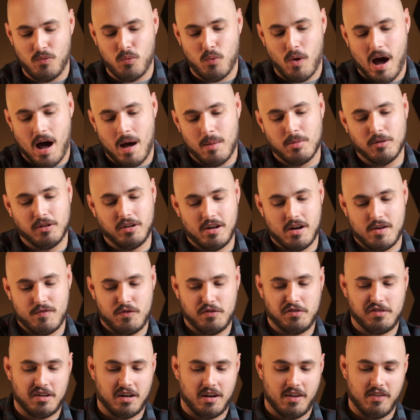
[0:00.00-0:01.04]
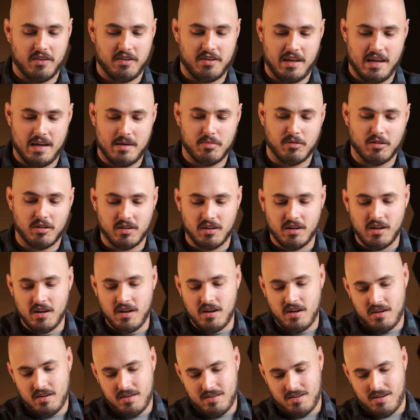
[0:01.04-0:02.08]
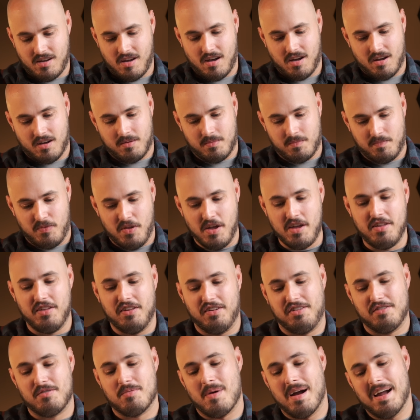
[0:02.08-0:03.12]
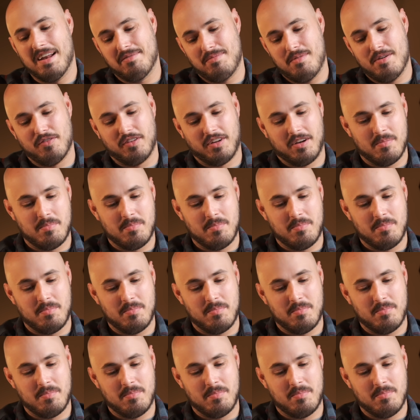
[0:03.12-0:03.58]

wobble here if you set it on the table. This reminds me of like a